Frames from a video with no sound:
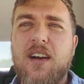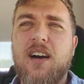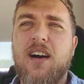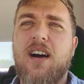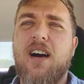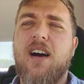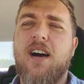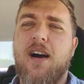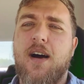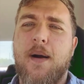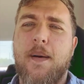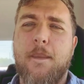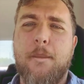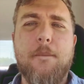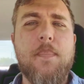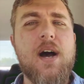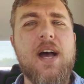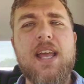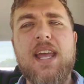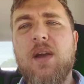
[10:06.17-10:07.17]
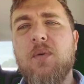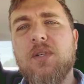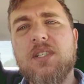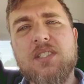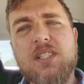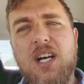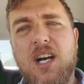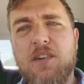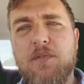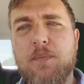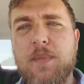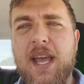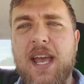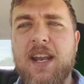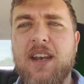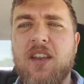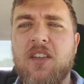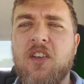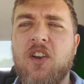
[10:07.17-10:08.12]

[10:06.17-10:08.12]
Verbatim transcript: But it was tough, man.